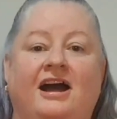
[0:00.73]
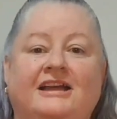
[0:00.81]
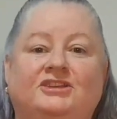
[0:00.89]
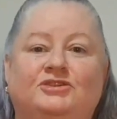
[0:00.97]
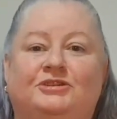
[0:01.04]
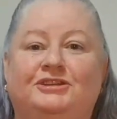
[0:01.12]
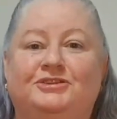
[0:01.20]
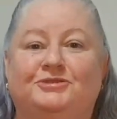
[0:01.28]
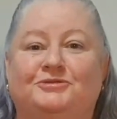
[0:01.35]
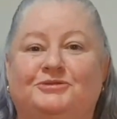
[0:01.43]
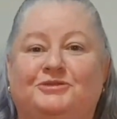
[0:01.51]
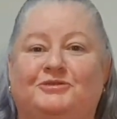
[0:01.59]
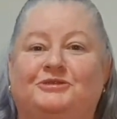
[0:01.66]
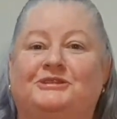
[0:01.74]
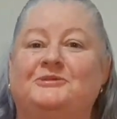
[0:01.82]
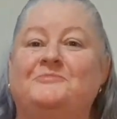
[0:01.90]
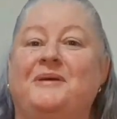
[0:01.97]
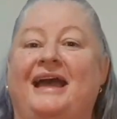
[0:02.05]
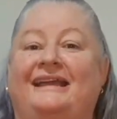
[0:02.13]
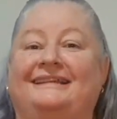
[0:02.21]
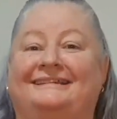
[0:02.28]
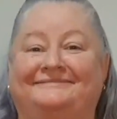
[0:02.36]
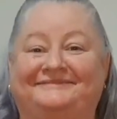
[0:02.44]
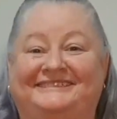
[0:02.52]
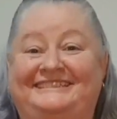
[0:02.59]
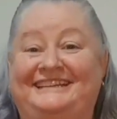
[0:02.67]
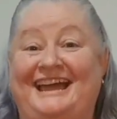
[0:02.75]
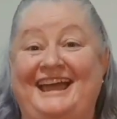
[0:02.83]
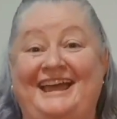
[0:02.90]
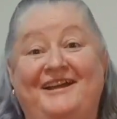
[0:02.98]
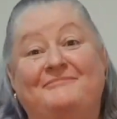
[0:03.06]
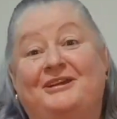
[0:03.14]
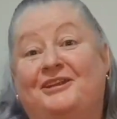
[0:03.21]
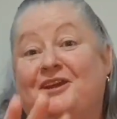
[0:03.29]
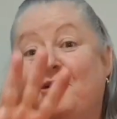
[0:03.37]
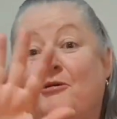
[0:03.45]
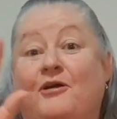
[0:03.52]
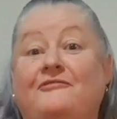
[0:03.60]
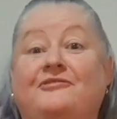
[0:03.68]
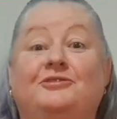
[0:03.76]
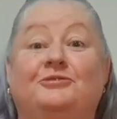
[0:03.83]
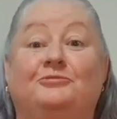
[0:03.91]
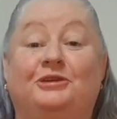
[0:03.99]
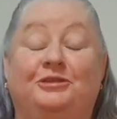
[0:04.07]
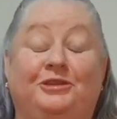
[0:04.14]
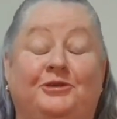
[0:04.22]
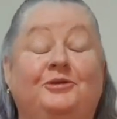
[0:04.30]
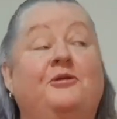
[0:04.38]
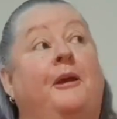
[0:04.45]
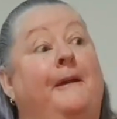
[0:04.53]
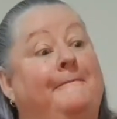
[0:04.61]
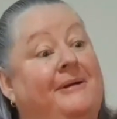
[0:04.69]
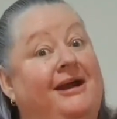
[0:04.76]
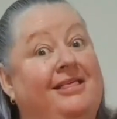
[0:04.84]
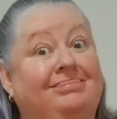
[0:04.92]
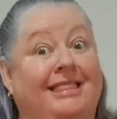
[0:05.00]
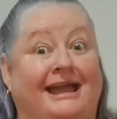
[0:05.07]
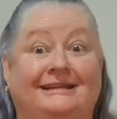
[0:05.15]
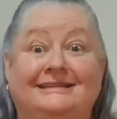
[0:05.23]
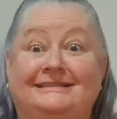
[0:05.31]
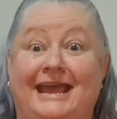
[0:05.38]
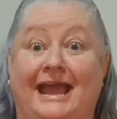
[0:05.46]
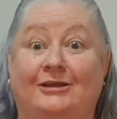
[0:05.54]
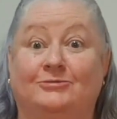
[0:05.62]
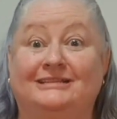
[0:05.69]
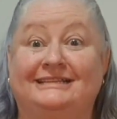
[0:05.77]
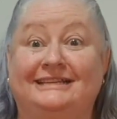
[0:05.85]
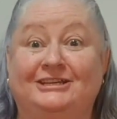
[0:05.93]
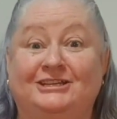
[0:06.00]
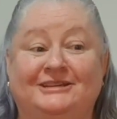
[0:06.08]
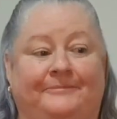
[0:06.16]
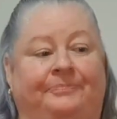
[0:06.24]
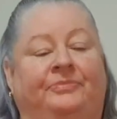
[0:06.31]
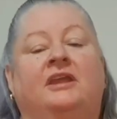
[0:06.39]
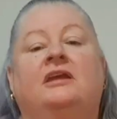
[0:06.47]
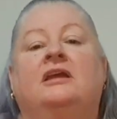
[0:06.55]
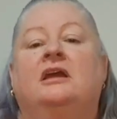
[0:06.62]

Hi Julie Jules Cruise Companion. Today I'm going to go over with you my latest acquisition.